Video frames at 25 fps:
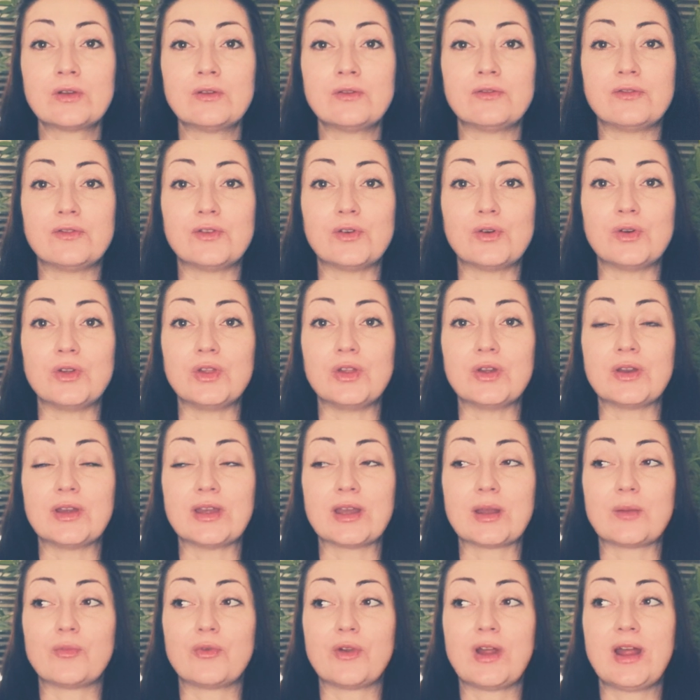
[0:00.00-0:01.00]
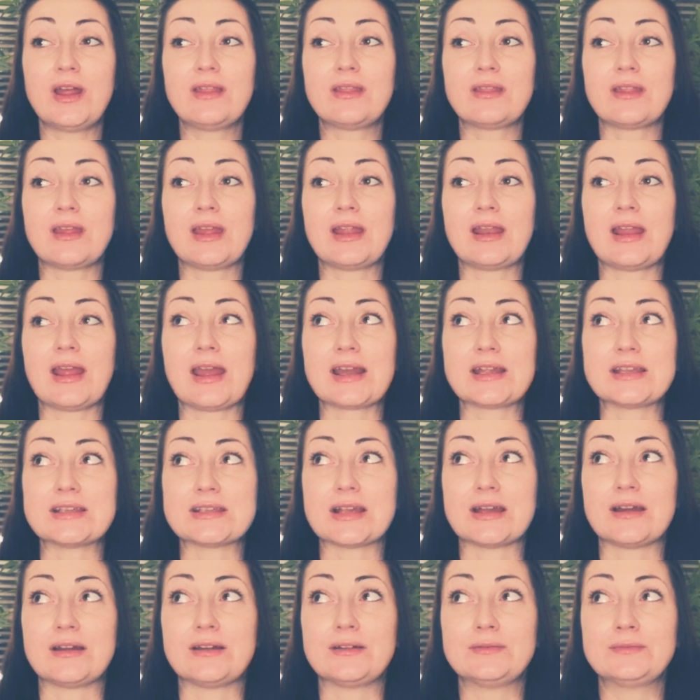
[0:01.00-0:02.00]
Full yogic breath and
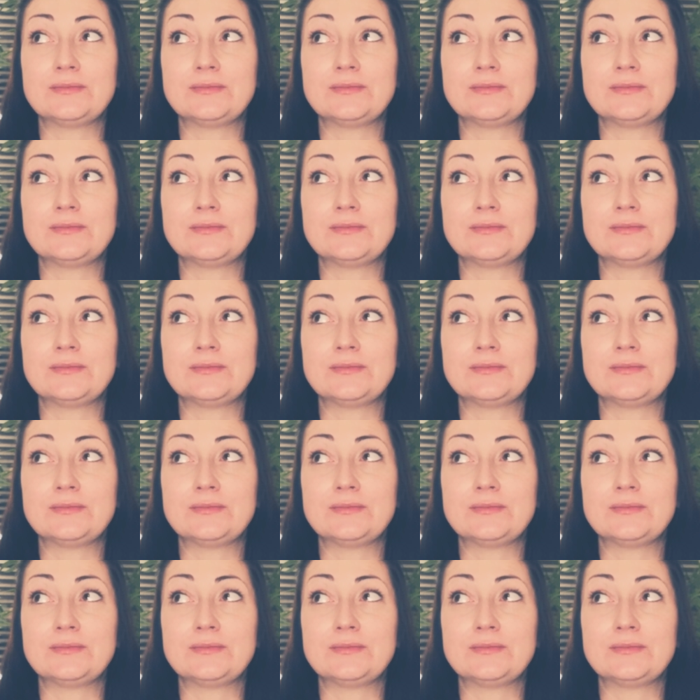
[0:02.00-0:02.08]
exhale.